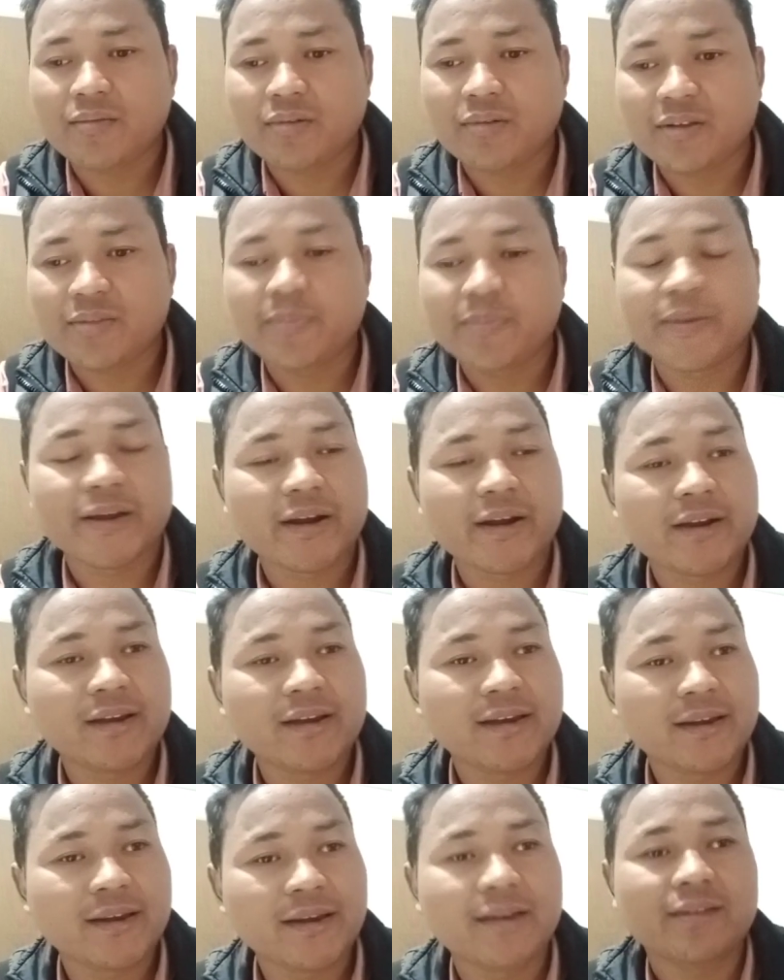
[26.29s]
good speaker in
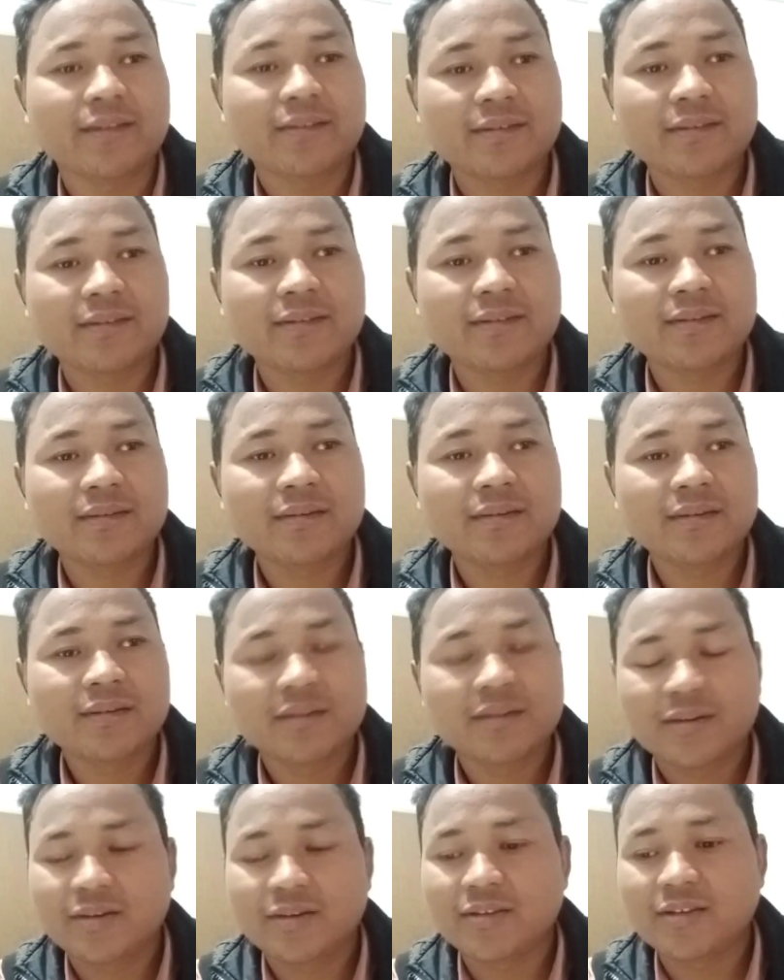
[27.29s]
English.
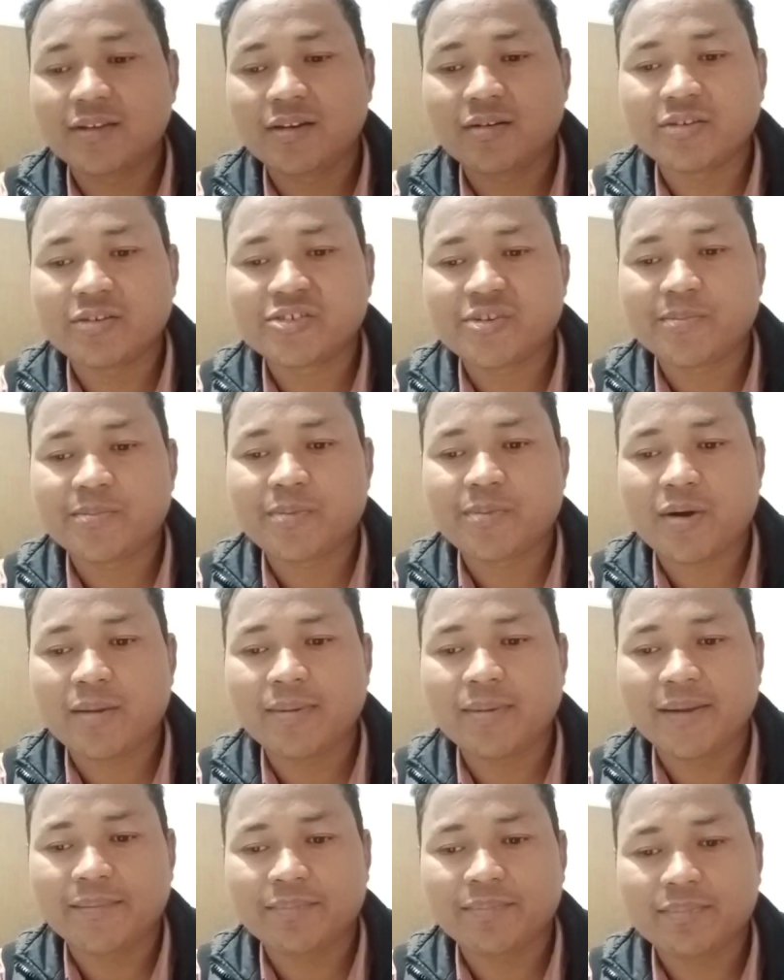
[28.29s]
It's a lot of
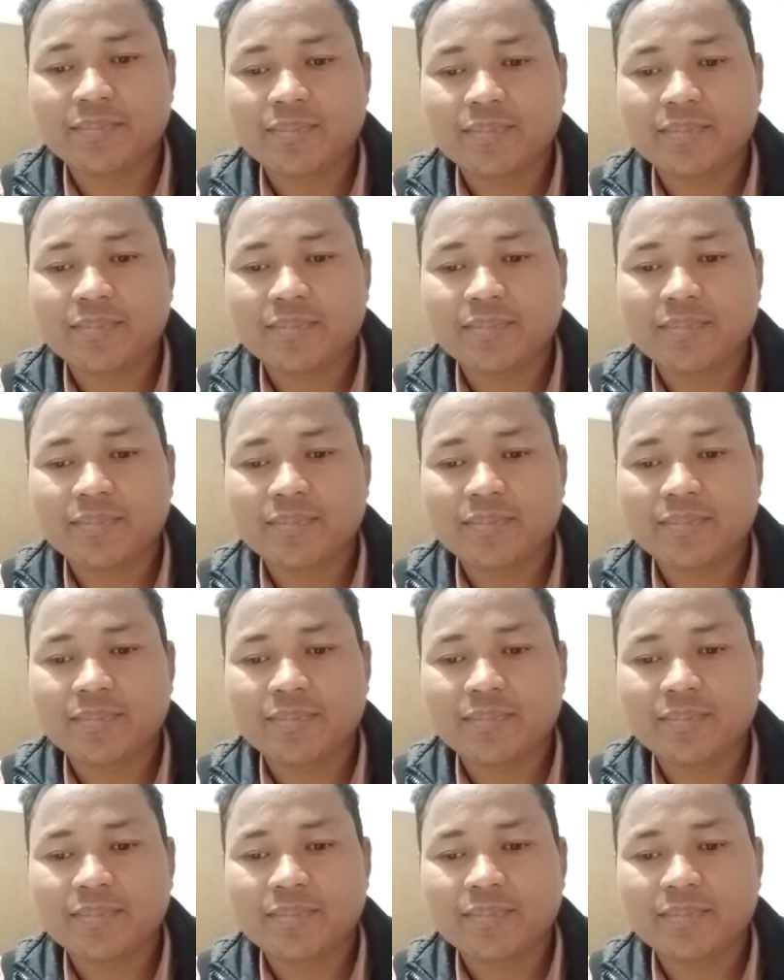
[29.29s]
problem.